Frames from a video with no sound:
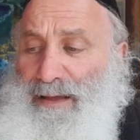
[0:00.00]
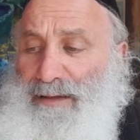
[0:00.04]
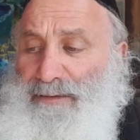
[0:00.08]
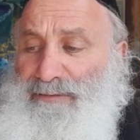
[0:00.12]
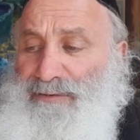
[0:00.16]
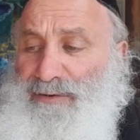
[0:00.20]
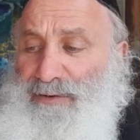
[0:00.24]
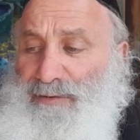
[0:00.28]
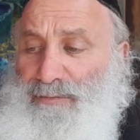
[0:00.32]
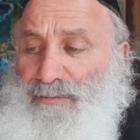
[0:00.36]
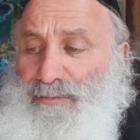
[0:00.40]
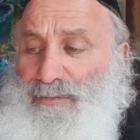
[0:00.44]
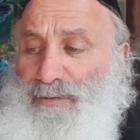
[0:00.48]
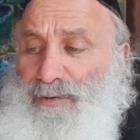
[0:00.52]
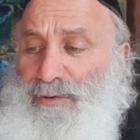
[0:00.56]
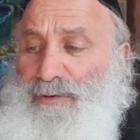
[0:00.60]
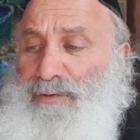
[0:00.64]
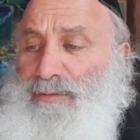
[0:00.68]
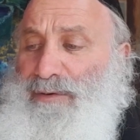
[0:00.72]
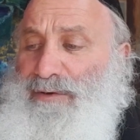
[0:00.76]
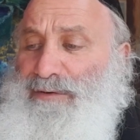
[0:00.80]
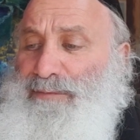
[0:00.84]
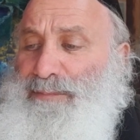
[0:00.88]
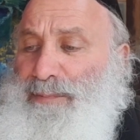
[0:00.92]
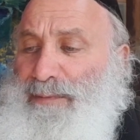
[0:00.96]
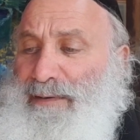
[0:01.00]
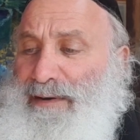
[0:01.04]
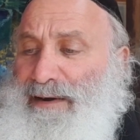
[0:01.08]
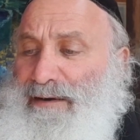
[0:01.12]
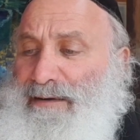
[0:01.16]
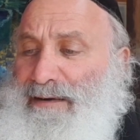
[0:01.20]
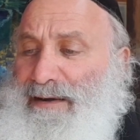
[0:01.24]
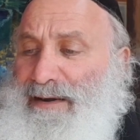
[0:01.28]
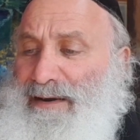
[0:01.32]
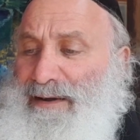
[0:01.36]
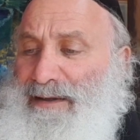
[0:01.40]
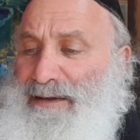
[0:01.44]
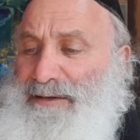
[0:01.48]
To rule with
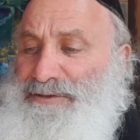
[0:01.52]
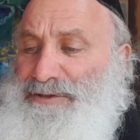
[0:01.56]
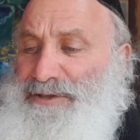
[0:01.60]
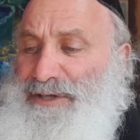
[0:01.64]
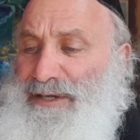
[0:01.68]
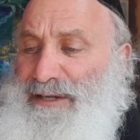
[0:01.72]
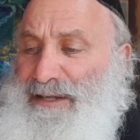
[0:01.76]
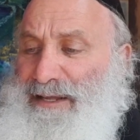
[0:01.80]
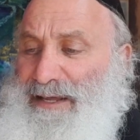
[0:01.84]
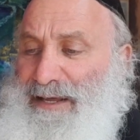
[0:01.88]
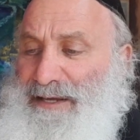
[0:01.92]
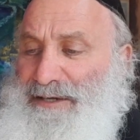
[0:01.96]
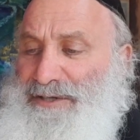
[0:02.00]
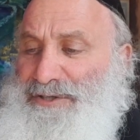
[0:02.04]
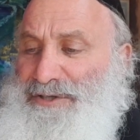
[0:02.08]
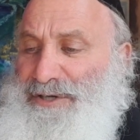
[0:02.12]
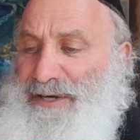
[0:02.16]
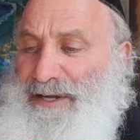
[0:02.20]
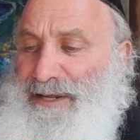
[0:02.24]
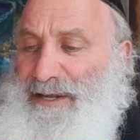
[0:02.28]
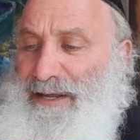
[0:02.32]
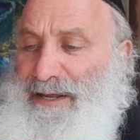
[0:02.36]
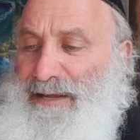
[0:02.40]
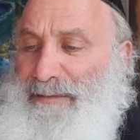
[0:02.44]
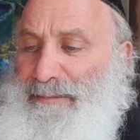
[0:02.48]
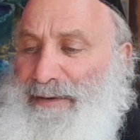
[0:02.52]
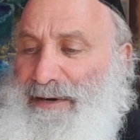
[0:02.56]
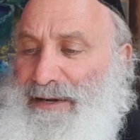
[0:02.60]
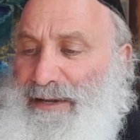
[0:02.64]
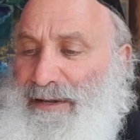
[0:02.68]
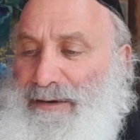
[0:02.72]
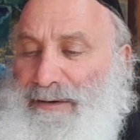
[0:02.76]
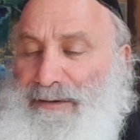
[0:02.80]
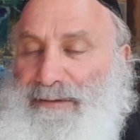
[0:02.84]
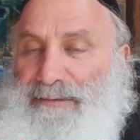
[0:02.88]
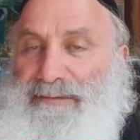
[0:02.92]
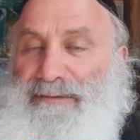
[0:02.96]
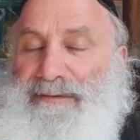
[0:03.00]
prayer.
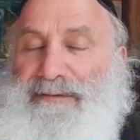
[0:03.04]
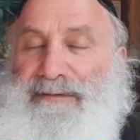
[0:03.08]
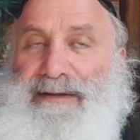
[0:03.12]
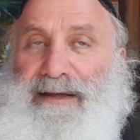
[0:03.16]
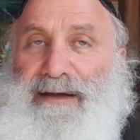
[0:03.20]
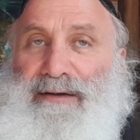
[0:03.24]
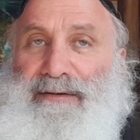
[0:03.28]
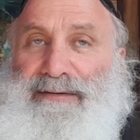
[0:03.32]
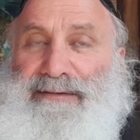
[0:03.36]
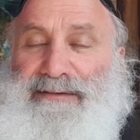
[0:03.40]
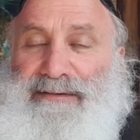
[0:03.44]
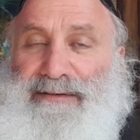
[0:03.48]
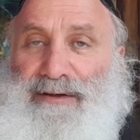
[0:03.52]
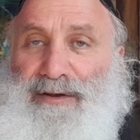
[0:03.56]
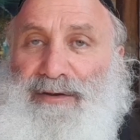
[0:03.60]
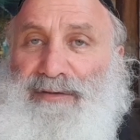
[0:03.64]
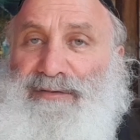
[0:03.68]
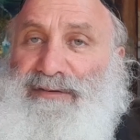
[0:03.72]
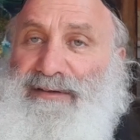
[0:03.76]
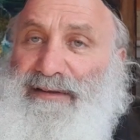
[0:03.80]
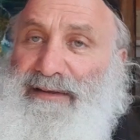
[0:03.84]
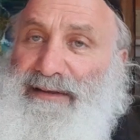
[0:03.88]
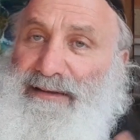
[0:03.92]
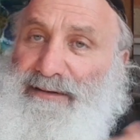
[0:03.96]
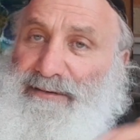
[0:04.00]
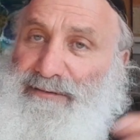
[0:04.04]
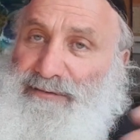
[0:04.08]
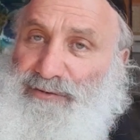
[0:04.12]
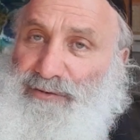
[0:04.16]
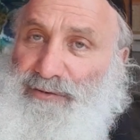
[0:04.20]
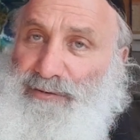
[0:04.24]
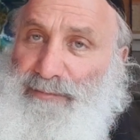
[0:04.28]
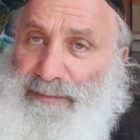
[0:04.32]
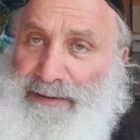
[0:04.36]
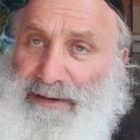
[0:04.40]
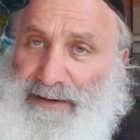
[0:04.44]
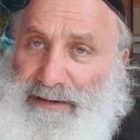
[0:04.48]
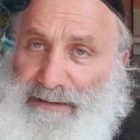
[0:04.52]
Now it goes into
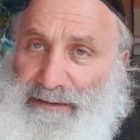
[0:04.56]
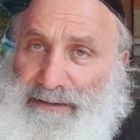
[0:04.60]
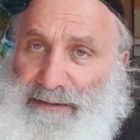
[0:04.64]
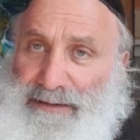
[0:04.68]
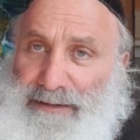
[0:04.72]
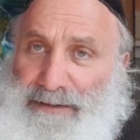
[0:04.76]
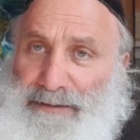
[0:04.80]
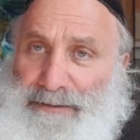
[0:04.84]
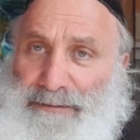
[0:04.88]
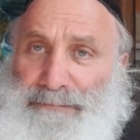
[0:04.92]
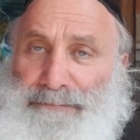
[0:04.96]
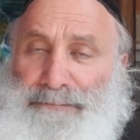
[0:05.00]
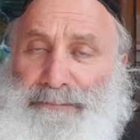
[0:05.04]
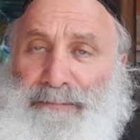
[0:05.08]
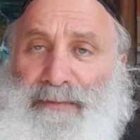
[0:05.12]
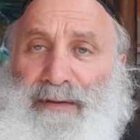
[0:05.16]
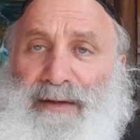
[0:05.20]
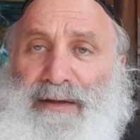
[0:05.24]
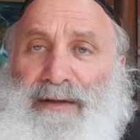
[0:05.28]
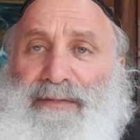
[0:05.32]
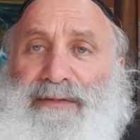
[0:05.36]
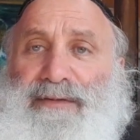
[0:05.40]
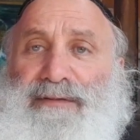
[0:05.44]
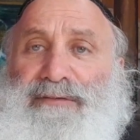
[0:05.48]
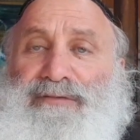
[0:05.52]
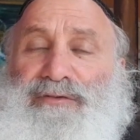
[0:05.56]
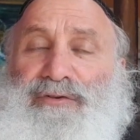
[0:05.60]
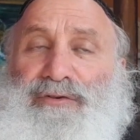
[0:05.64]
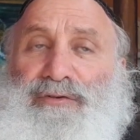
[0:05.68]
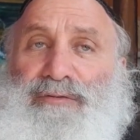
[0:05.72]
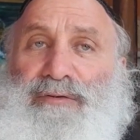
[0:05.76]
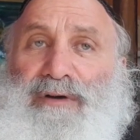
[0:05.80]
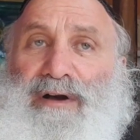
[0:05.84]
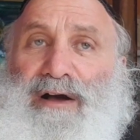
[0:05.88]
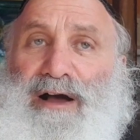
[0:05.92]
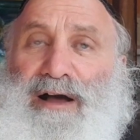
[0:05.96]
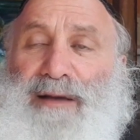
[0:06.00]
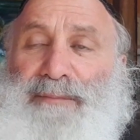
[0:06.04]
immediately the
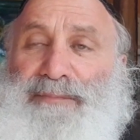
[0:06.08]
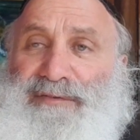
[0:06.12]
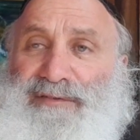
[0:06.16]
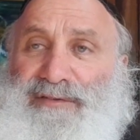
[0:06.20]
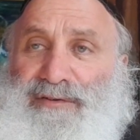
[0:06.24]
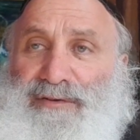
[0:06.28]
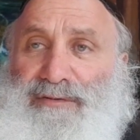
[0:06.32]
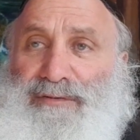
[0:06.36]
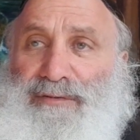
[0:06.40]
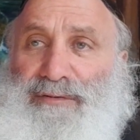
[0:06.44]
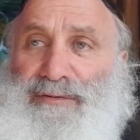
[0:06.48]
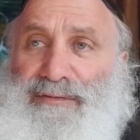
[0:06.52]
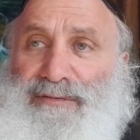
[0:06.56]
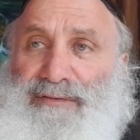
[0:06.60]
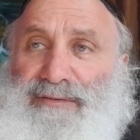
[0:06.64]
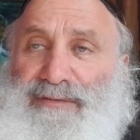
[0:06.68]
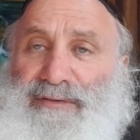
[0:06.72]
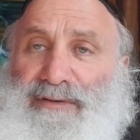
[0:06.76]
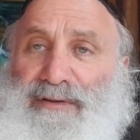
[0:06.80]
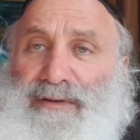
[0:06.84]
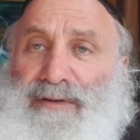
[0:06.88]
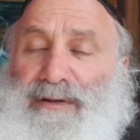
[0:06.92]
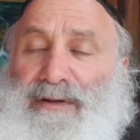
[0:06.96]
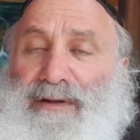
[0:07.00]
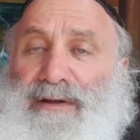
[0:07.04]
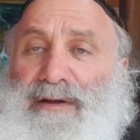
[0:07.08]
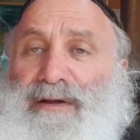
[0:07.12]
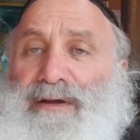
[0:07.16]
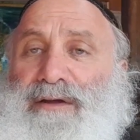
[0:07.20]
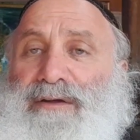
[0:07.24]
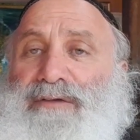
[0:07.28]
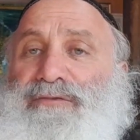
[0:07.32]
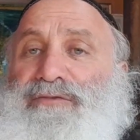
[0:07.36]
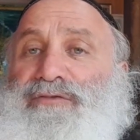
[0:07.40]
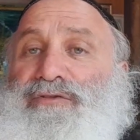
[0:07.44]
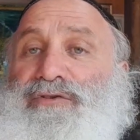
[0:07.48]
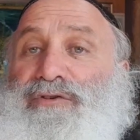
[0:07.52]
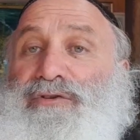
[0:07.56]
two obstacles
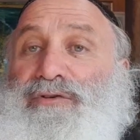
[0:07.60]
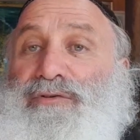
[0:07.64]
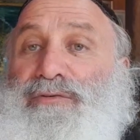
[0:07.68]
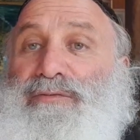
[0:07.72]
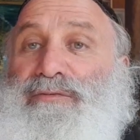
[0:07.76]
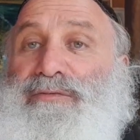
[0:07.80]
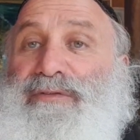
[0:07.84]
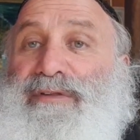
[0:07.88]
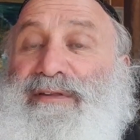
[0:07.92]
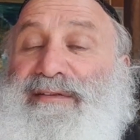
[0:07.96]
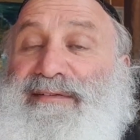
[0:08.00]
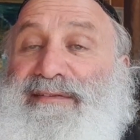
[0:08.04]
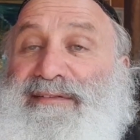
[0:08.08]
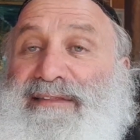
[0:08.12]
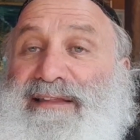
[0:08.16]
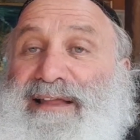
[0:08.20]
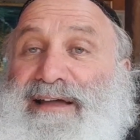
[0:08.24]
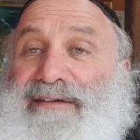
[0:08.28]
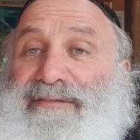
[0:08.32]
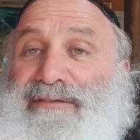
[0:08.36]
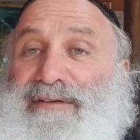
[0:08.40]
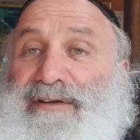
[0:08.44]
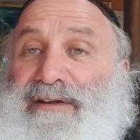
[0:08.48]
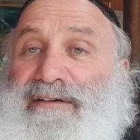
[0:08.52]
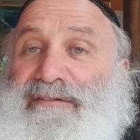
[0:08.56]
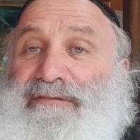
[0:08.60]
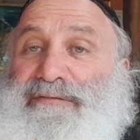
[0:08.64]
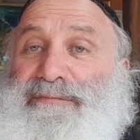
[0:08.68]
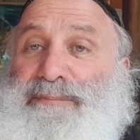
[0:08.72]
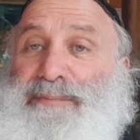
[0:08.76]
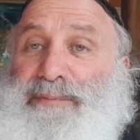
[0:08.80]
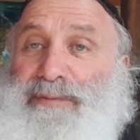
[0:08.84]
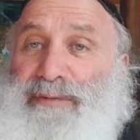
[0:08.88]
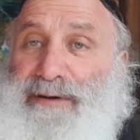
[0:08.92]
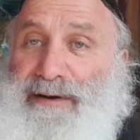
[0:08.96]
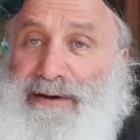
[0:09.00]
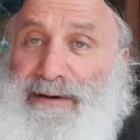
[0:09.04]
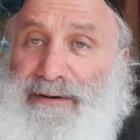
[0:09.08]
to this level of
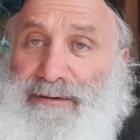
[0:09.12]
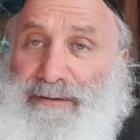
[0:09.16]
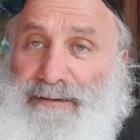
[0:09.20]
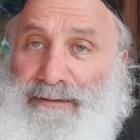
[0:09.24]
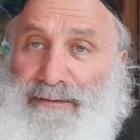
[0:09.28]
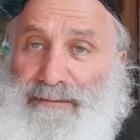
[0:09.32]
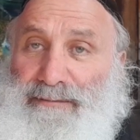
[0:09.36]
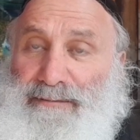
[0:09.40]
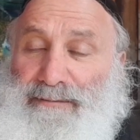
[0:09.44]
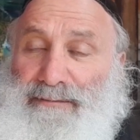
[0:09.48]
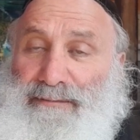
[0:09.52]
prayer.